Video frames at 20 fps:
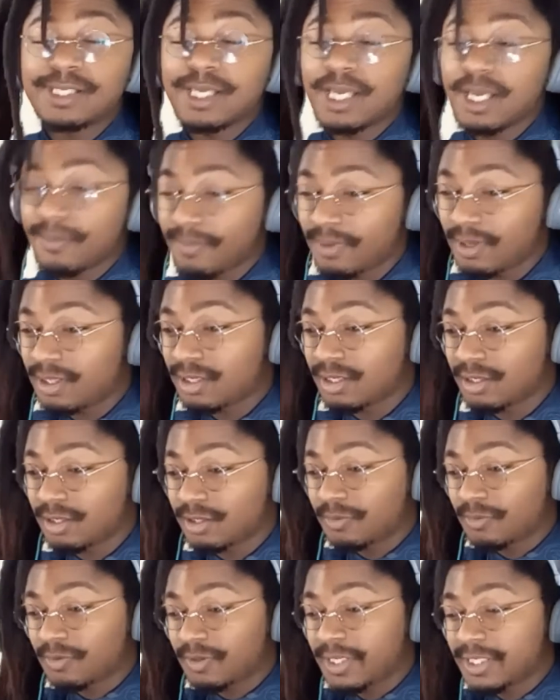can't be in
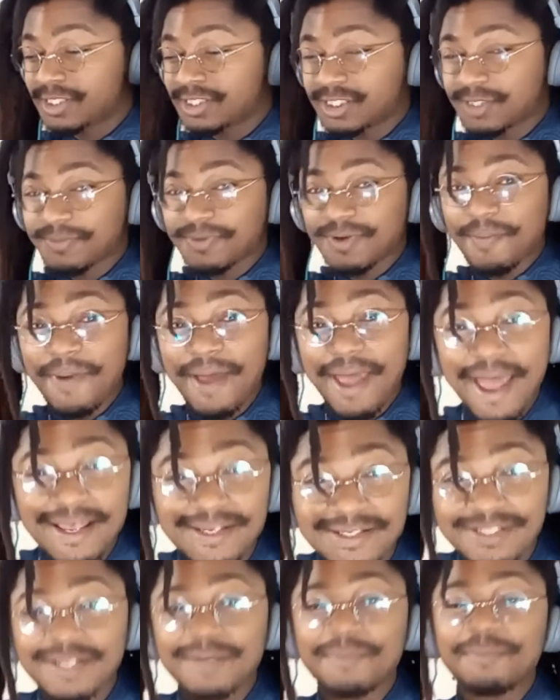a relationship
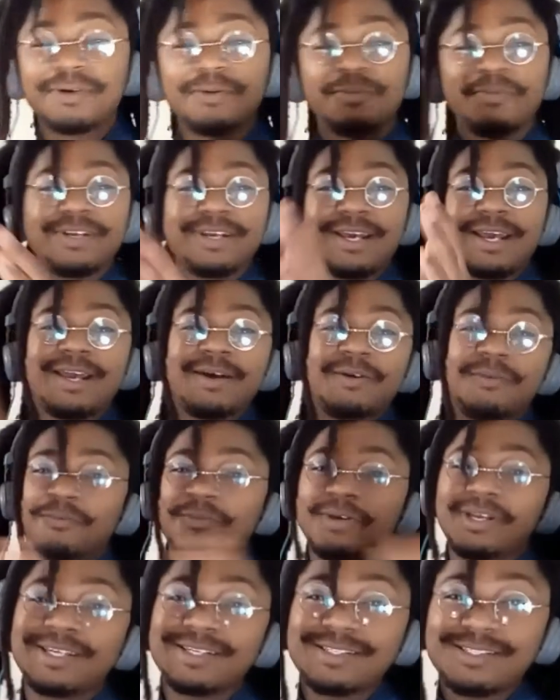capacity. But we
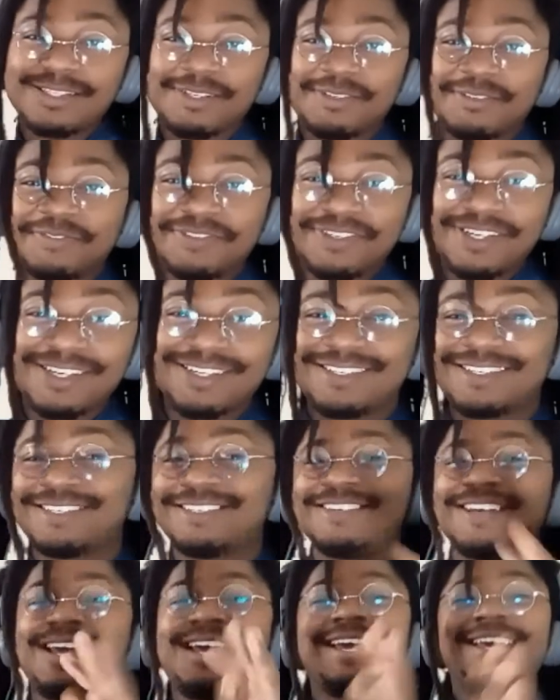can still fuck,
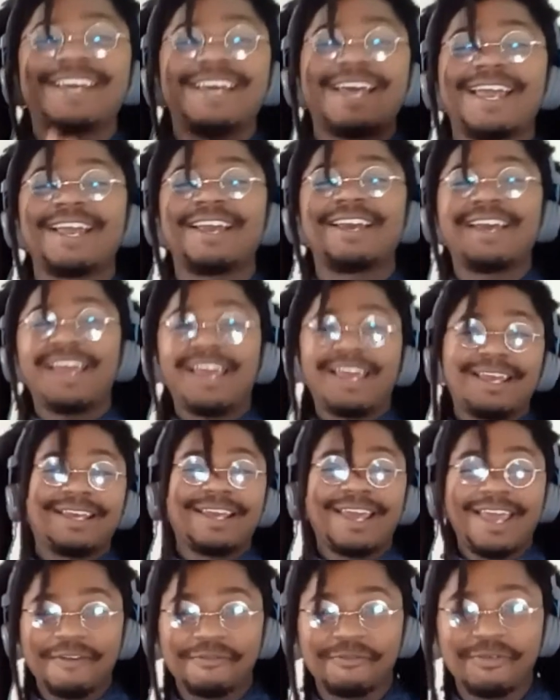though. Hey,
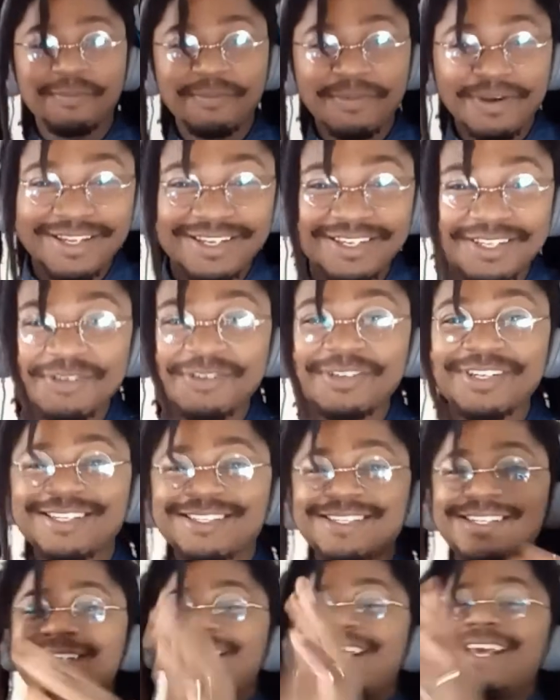if we beating
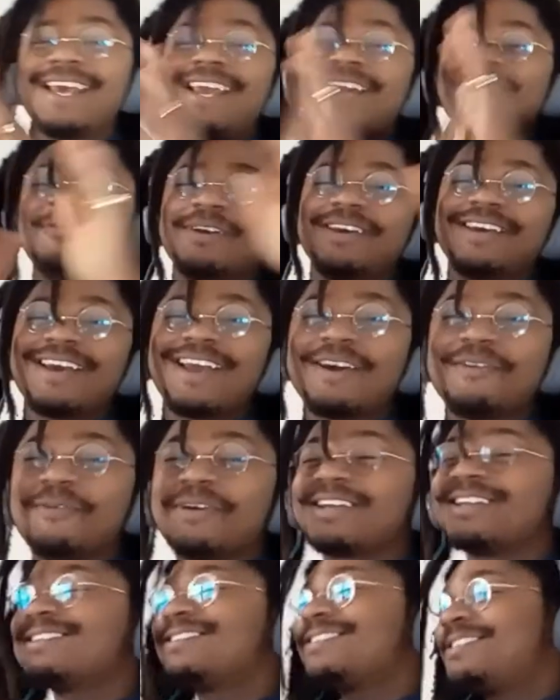doonies in, we
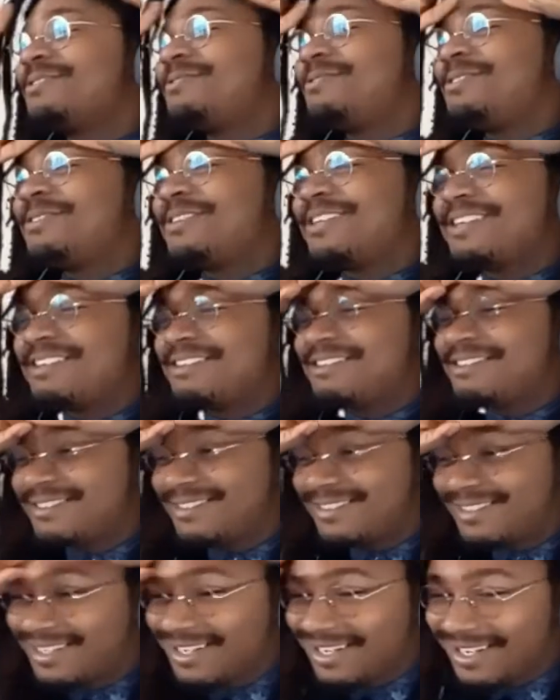can still do those.
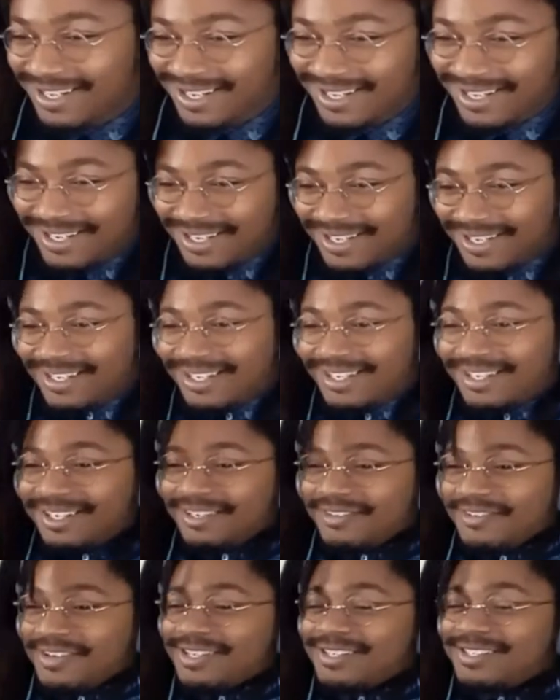
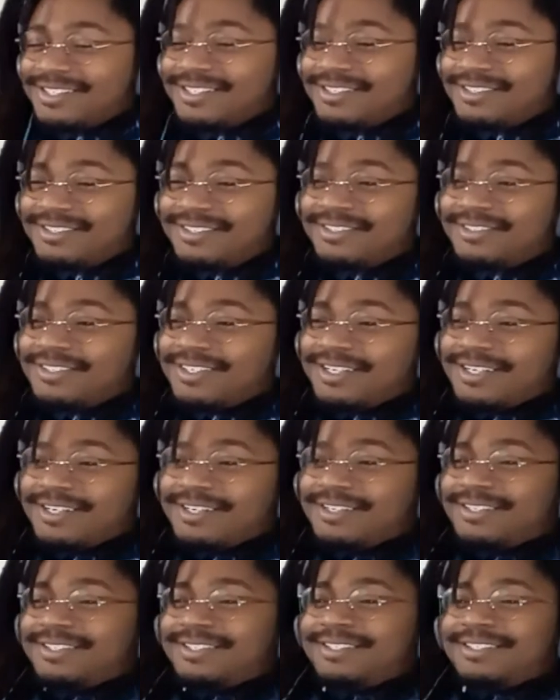We can still do
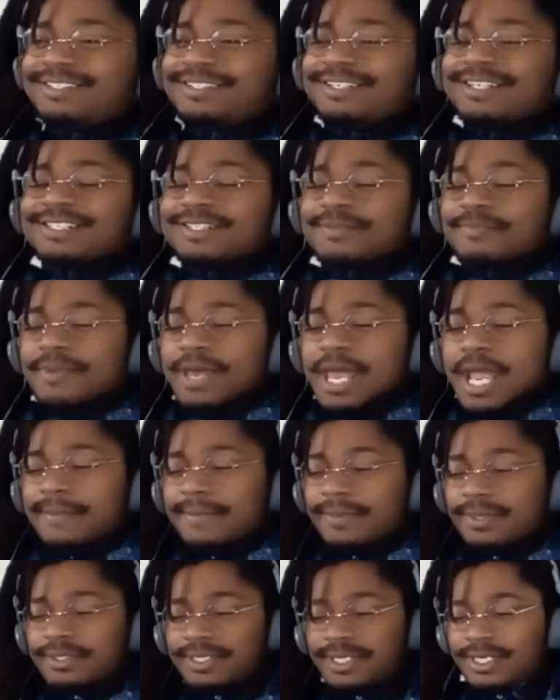those. Get your
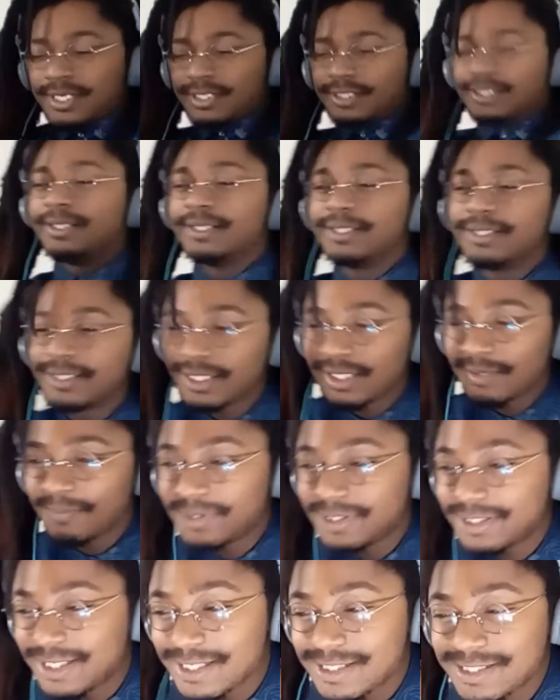back blown out. Get my
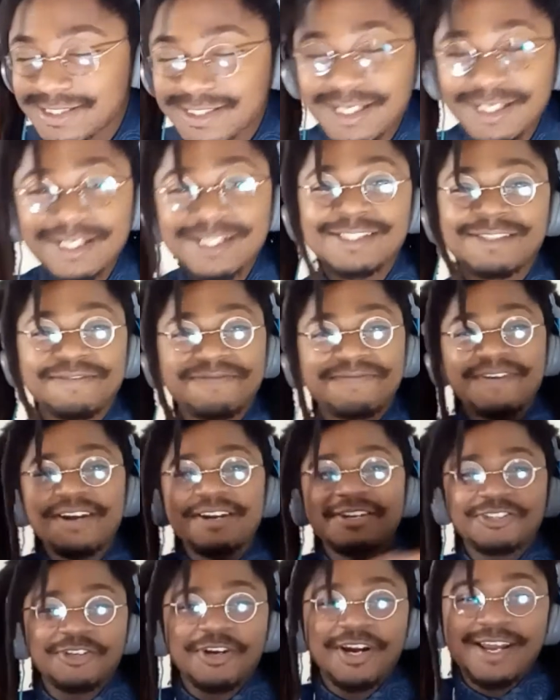dick sucked. It's a
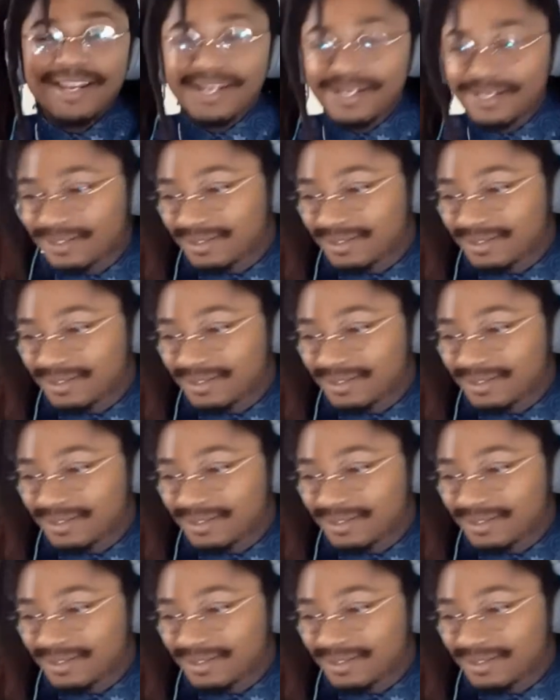fair trade.